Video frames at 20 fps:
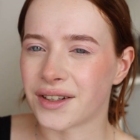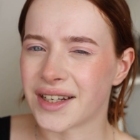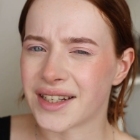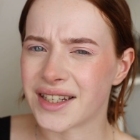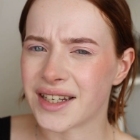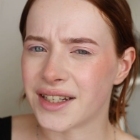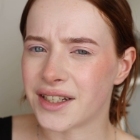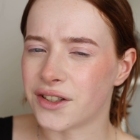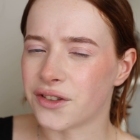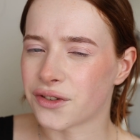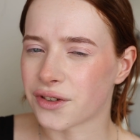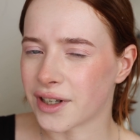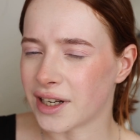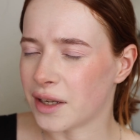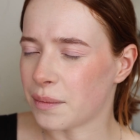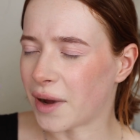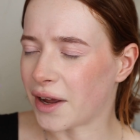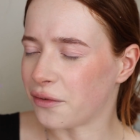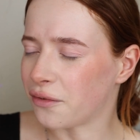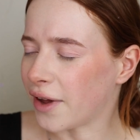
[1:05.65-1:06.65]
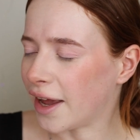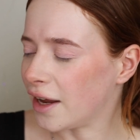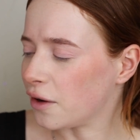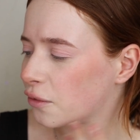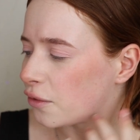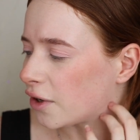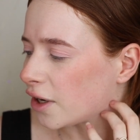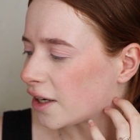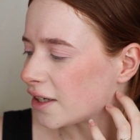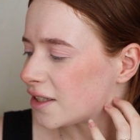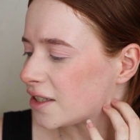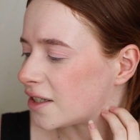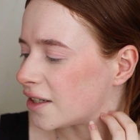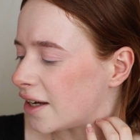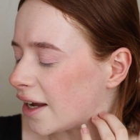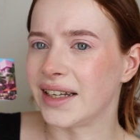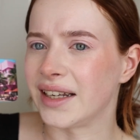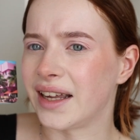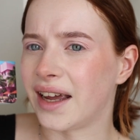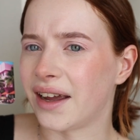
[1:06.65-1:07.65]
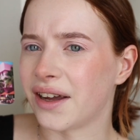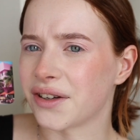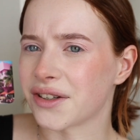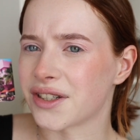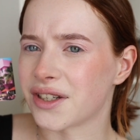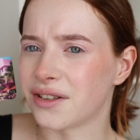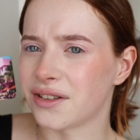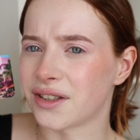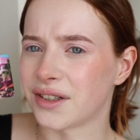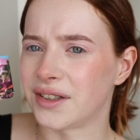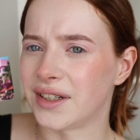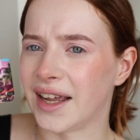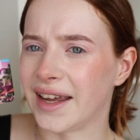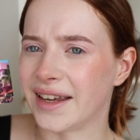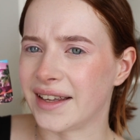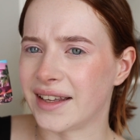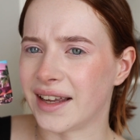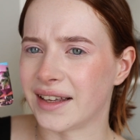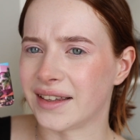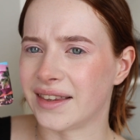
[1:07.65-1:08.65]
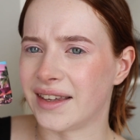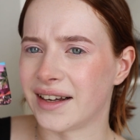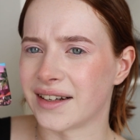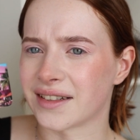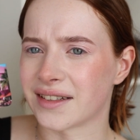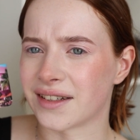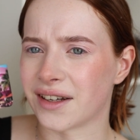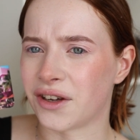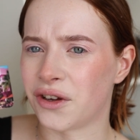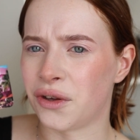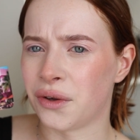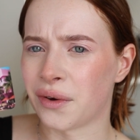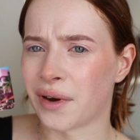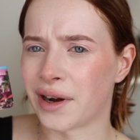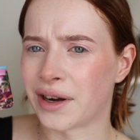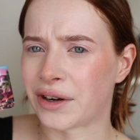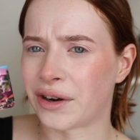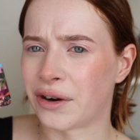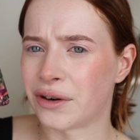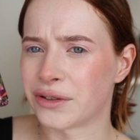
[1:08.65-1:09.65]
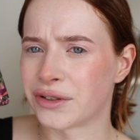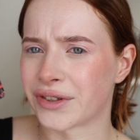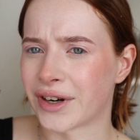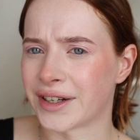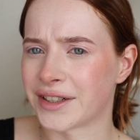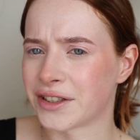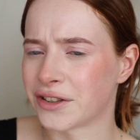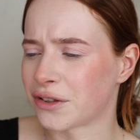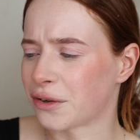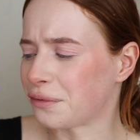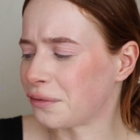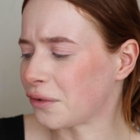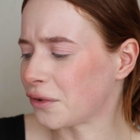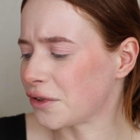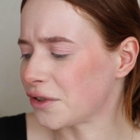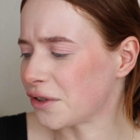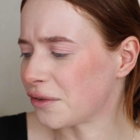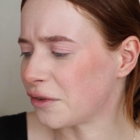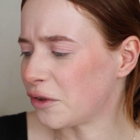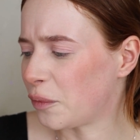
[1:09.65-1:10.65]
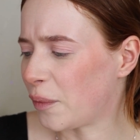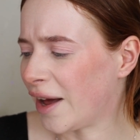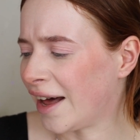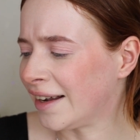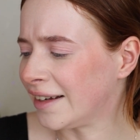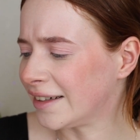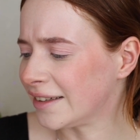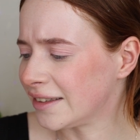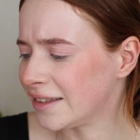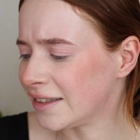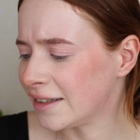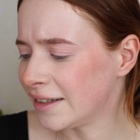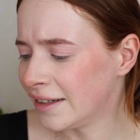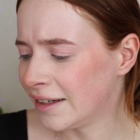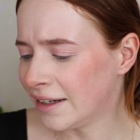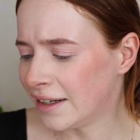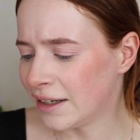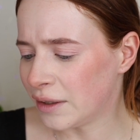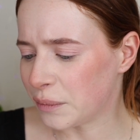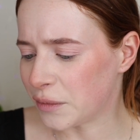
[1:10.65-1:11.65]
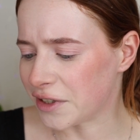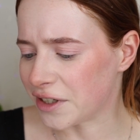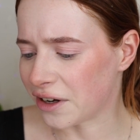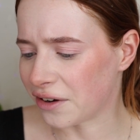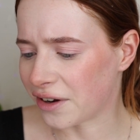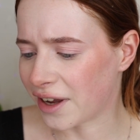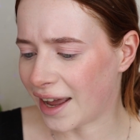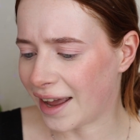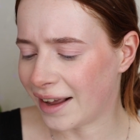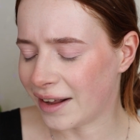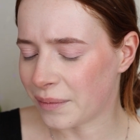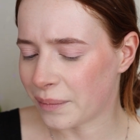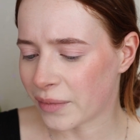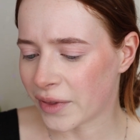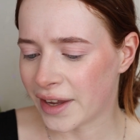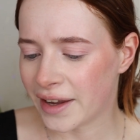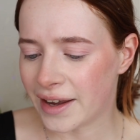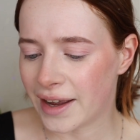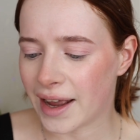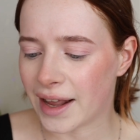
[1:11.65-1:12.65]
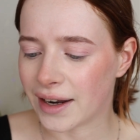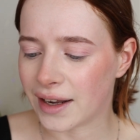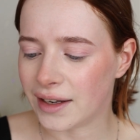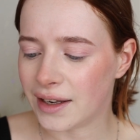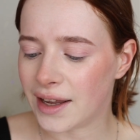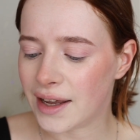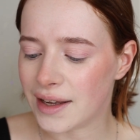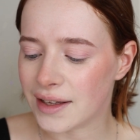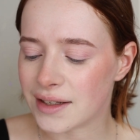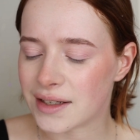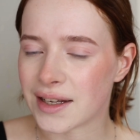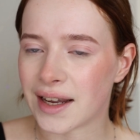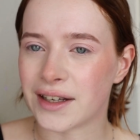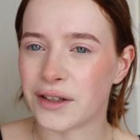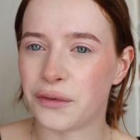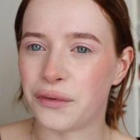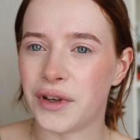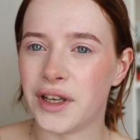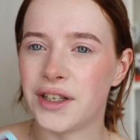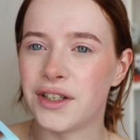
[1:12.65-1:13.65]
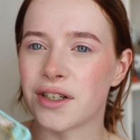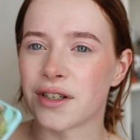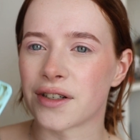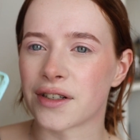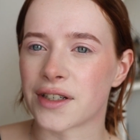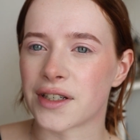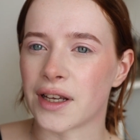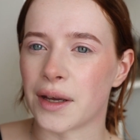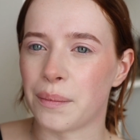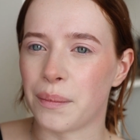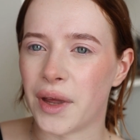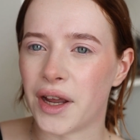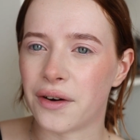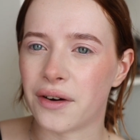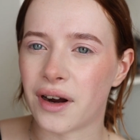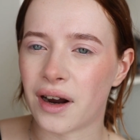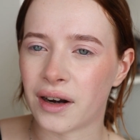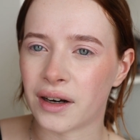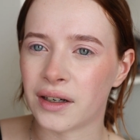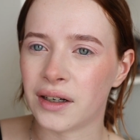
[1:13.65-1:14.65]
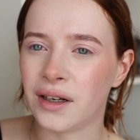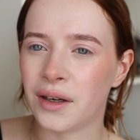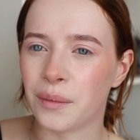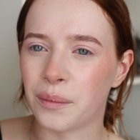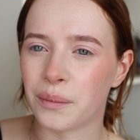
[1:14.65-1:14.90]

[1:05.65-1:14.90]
this isn't really my favorite. And I also don't like that there's a QR code right on the front of the palette. But okay. And then the inside features a mirror